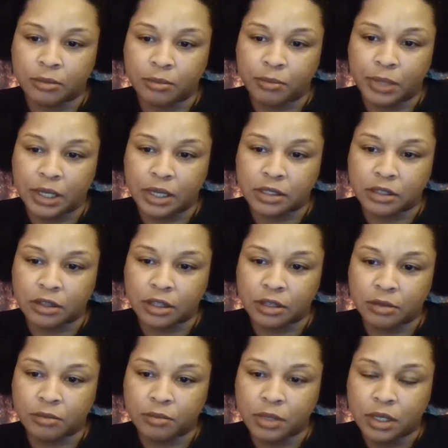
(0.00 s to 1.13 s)
because of
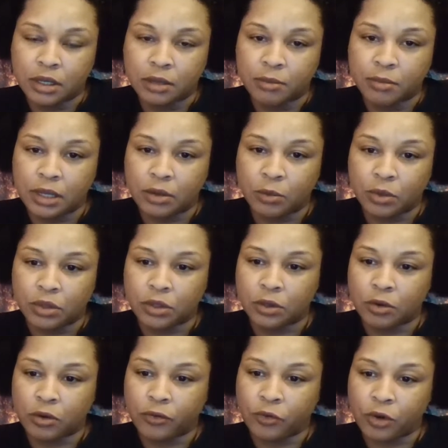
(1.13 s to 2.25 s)
them being with
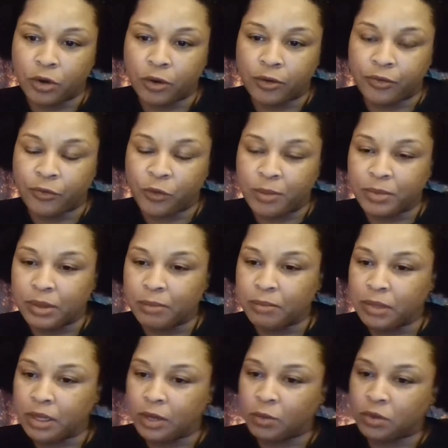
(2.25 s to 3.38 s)
you, or from them
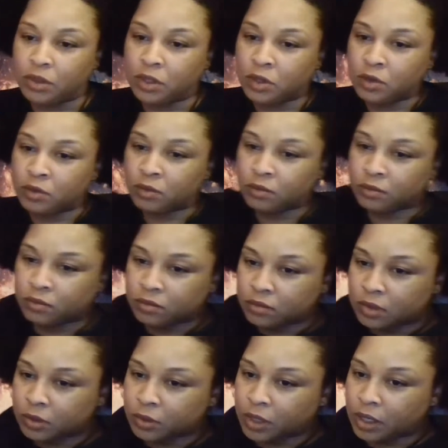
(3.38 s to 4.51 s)
being with you.
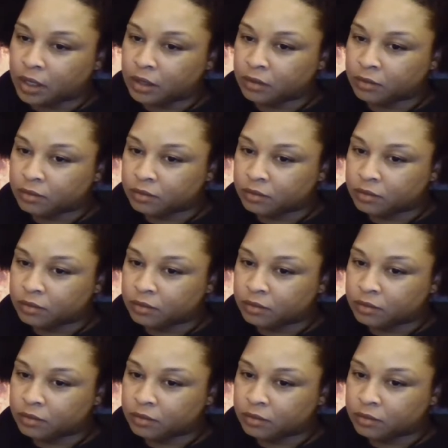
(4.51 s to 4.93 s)
Okay.